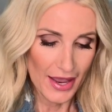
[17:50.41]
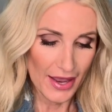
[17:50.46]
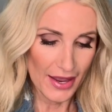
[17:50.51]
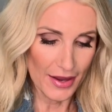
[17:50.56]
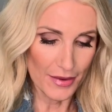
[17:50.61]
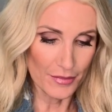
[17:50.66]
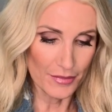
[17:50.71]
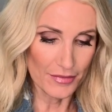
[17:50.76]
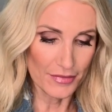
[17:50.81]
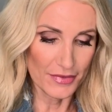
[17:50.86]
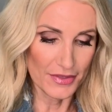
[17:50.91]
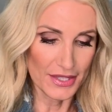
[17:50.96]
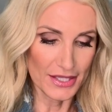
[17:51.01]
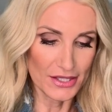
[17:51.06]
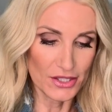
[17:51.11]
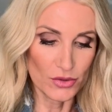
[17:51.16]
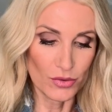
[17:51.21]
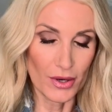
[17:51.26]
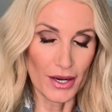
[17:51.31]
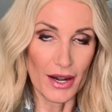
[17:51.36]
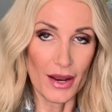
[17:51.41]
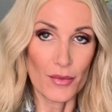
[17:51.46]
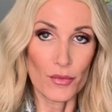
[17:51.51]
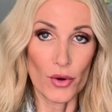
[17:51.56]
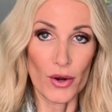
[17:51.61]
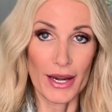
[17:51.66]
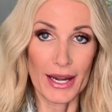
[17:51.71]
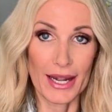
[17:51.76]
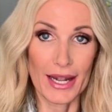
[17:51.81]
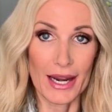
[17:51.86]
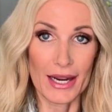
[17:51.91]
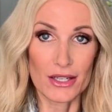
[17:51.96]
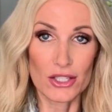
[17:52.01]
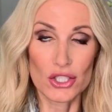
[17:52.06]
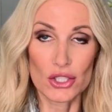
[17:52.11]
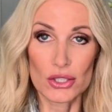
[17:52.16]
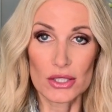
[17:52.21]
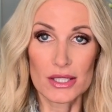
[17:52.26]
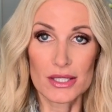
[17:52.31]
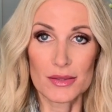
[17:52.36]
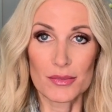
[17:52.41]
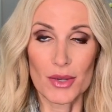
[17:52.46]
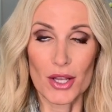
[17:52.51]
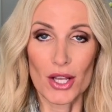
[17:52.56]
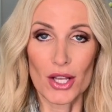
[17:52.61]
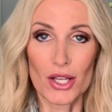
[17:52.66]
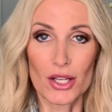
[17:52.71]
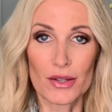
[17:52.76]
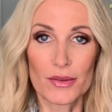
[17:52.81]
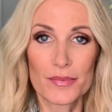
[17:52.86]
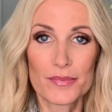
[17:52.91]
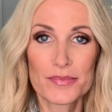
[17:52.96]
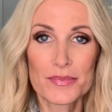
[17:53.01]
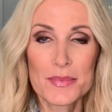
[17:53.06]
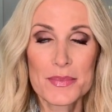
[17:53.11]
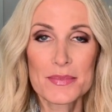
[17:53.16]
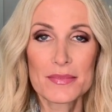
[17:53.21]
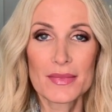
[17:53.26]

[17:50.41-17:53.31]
Um, this one I'm wearing an extra small.